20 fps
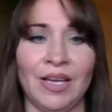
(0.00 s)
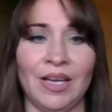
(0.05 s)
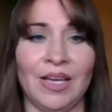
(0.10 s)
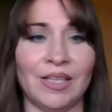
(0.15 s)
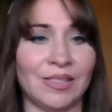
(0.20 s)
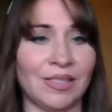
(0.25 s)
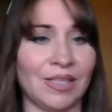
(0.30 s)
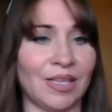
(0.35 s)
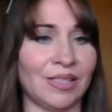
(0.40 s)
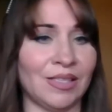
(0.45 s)

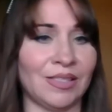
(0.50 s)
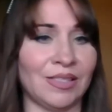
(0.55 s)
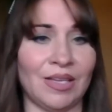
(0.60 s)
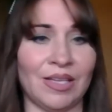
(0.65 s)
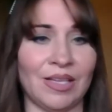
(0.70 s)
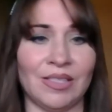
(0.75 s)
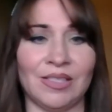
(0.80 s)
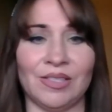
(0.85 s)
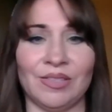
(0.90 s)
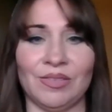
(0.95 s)

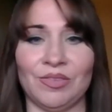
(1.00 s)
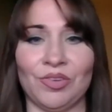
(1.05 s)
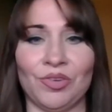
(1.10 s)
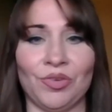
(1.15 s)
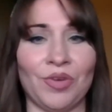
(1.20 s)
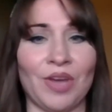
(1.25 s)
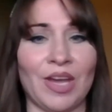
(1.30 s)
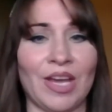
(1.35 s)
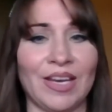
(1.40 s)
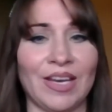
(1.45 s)
It's
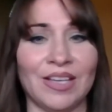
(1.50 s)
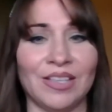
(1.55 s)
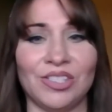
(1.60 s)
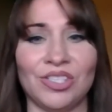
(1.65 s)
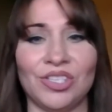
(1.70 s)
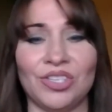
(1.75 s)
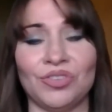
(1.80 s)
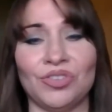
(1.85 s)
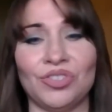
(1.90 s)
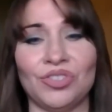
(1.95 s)
created
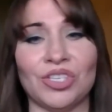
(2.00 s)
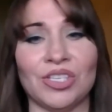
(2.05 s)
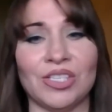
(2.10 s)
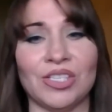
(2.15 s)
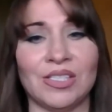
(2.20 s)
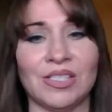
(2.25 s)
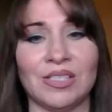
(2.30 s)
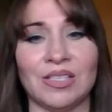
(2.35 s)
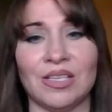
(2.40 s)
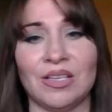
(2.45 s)
to
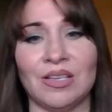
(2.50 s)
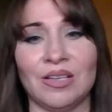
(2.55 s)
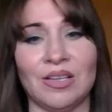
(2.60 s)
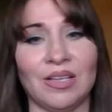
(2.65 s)
just,